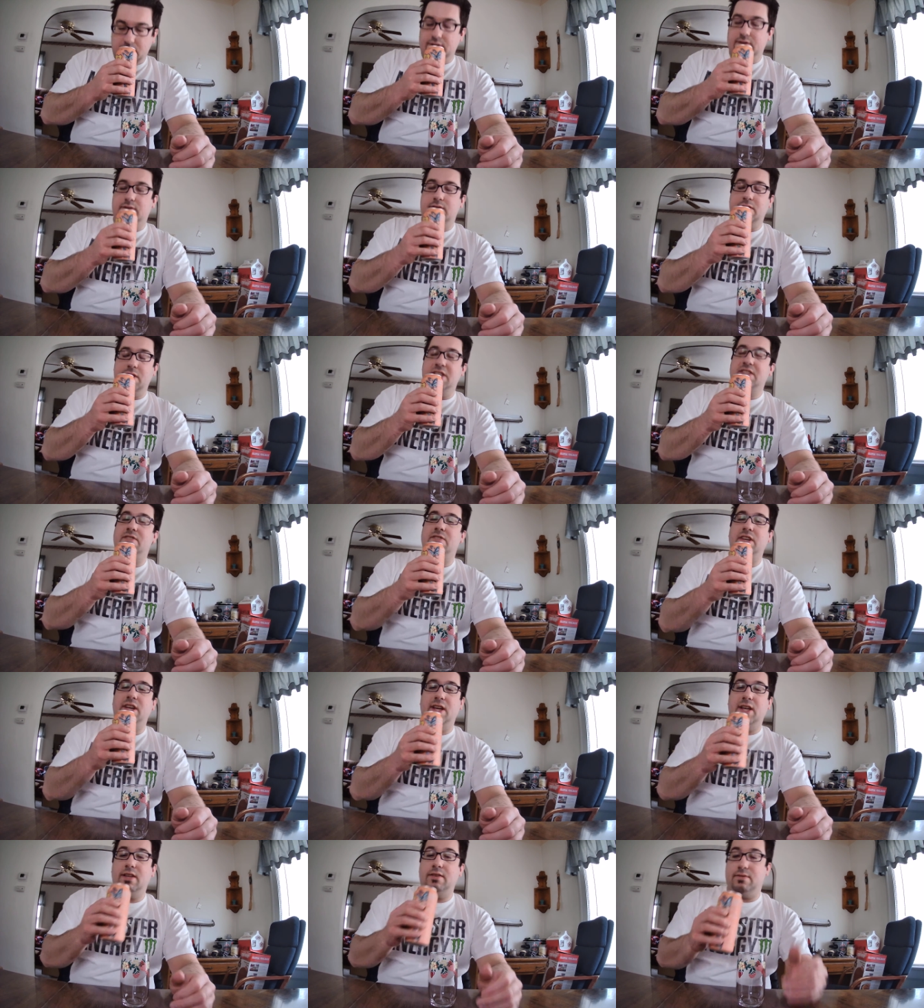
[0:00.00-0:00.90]
It's
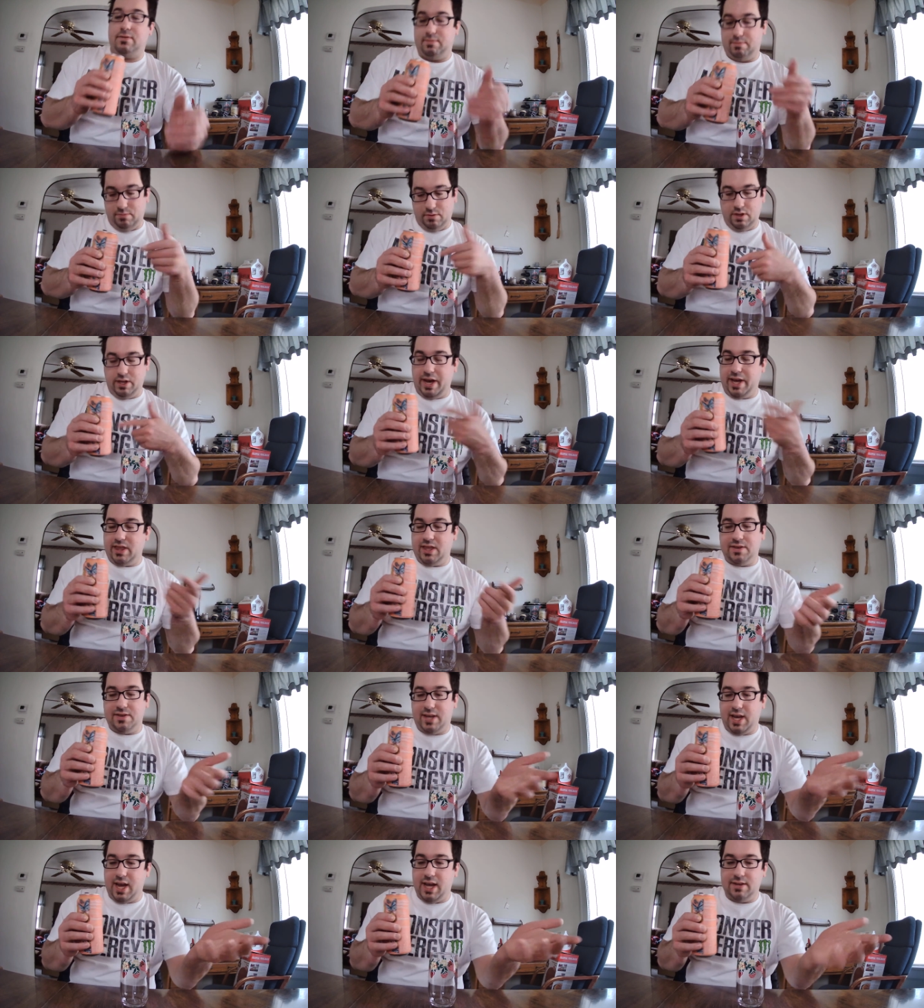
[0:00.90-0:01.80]
it's it's like
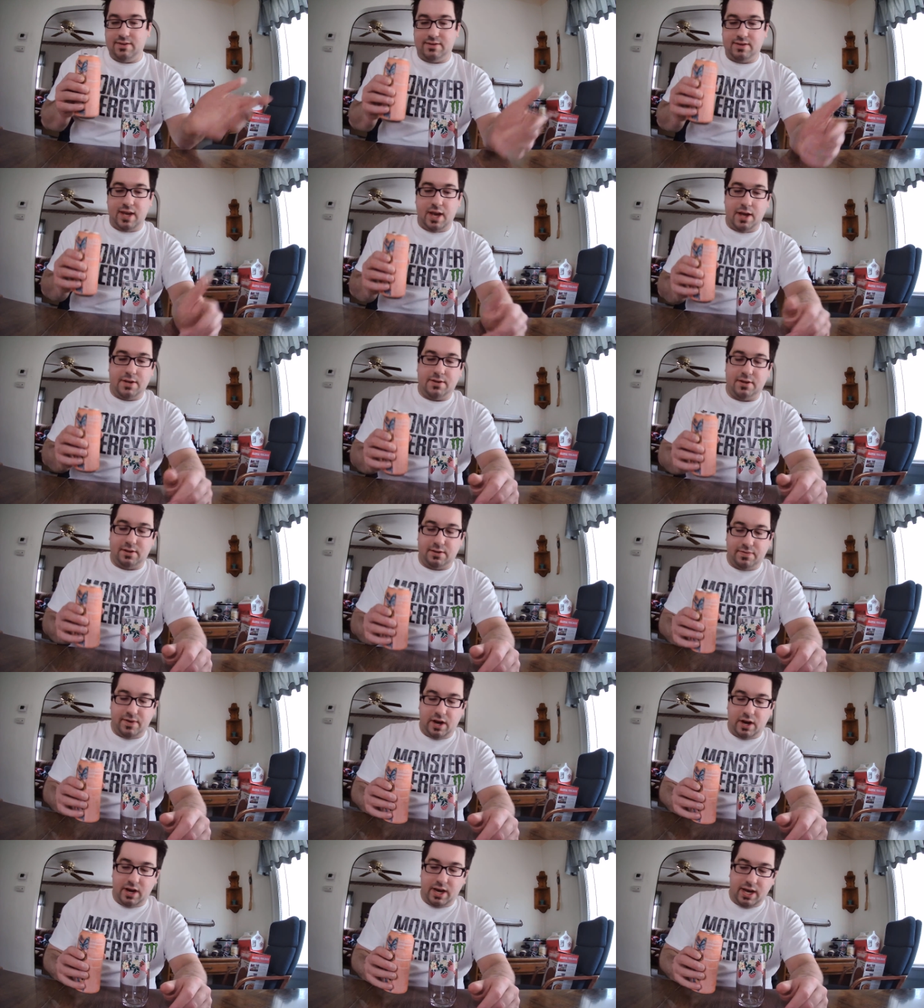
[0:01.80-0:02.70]
this can says,
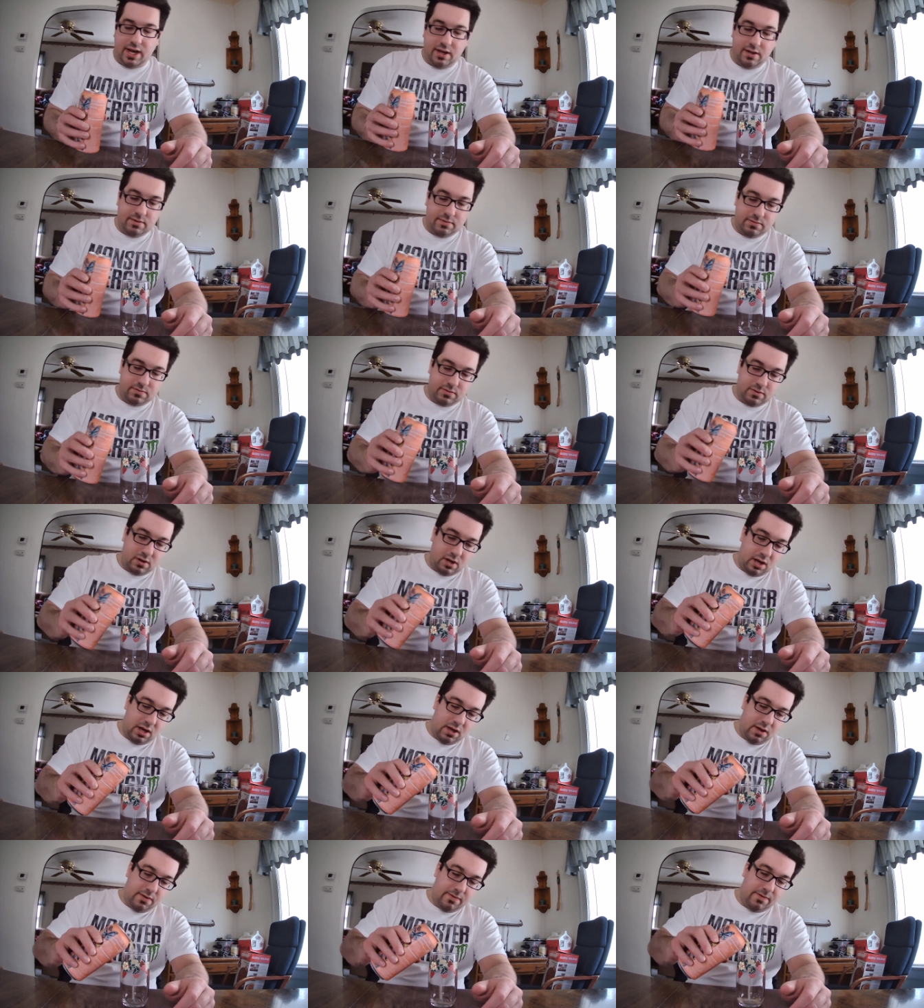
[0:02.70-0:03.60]
it's very
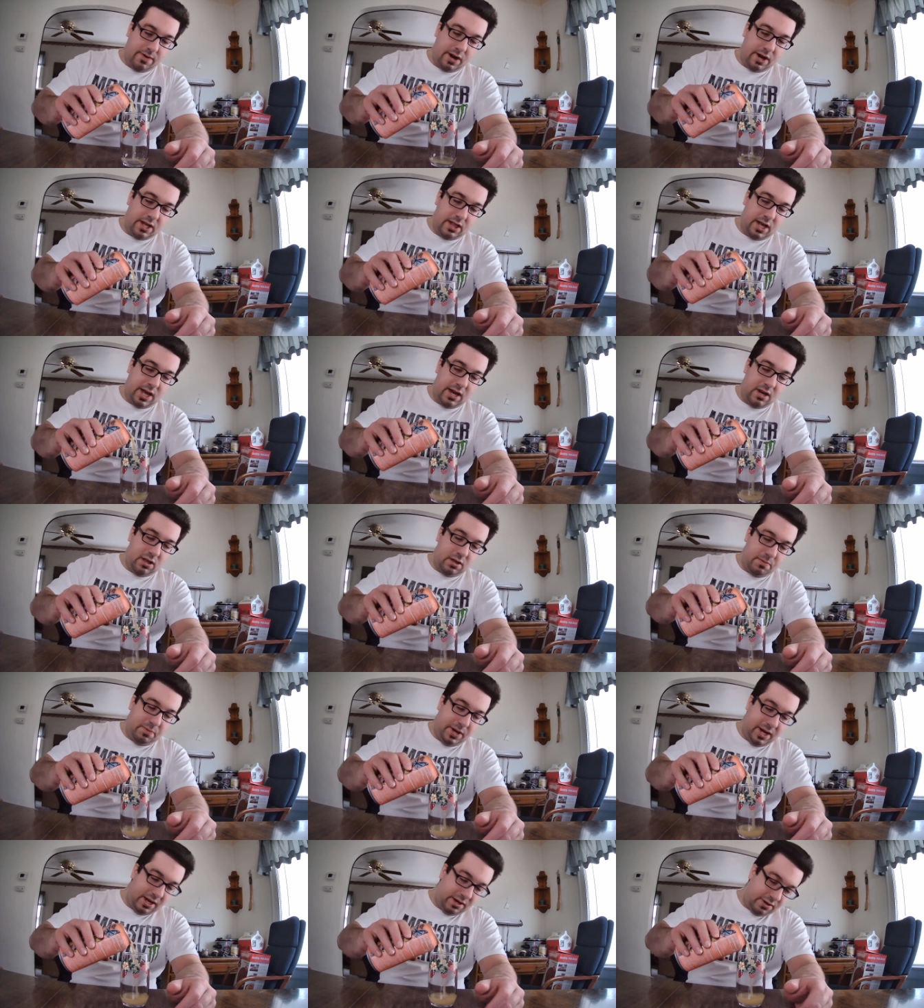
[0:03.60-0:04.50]
very light on
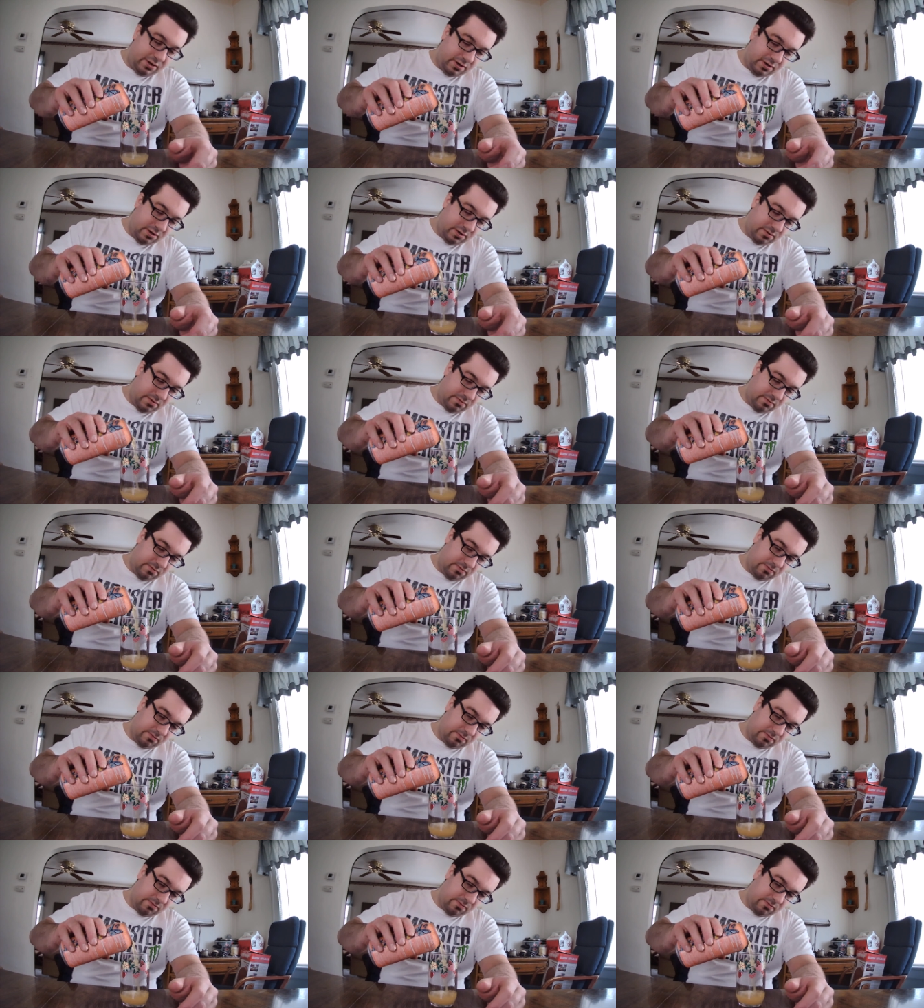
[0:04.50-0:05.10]
the peach.